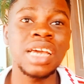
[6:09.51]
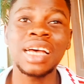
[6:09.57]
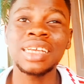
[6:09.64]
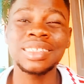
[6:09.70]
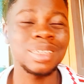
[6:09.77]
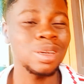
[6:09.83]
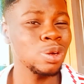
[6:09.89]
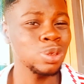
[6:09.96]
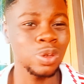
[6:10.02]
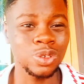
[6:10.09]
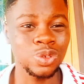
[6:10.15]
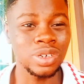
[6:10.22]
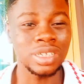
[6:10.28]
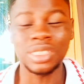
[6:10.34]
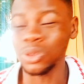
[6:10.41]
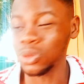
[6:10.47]
he has a lot of
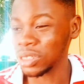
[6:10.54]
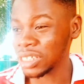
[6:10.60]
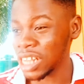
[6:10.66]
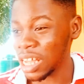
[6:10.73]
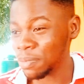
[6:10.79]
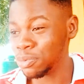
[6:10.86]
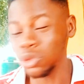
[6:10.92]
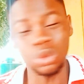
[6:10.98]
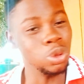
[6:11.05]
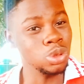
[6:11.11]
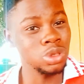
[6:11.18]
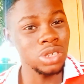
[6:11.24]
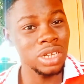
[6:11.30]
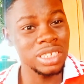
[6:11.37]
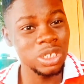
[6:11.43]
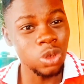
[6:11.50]
stress, they'll snap you, they'll
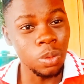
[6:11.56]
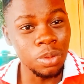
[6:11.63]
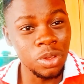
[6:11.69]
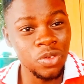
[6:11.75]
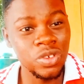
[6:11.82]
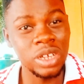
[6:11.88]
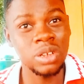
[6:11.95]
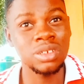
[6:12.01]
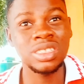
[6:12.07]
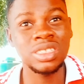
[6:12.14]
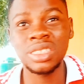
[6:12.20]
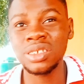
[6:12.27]
take your BVN,